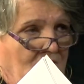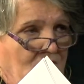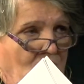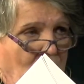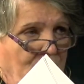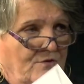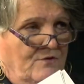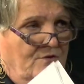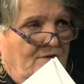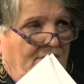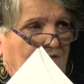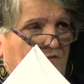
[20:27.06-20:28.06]

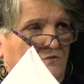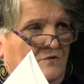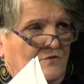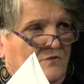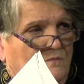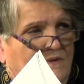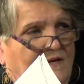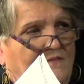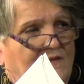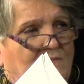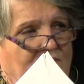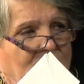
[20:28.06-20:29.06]
auditor and treasurer, but I
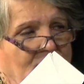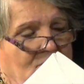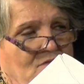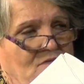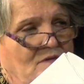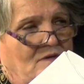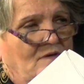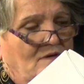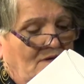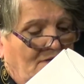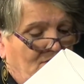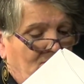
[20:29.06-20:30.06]
think because
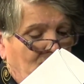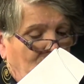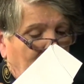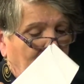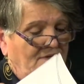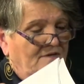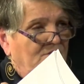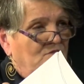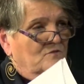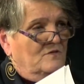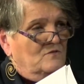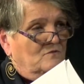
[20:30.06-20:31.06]
I certainly think in the
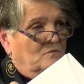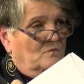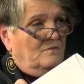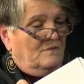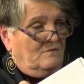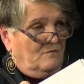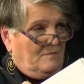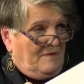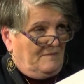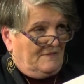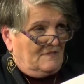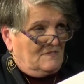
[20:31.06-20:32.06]
treasurer, the
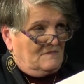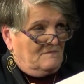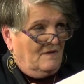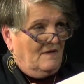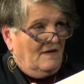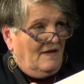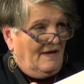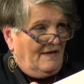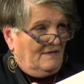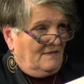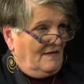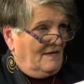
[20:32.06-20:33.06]
Republicans
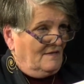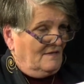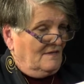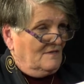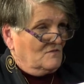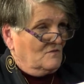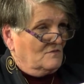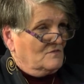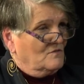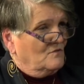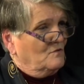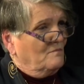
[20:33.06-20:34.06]
had a candidate,
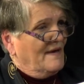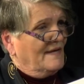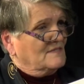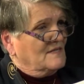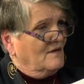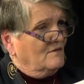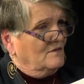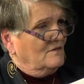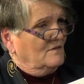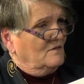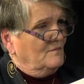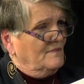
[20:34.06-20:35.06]
so you backed out a
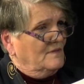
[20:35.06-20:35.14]
little bit?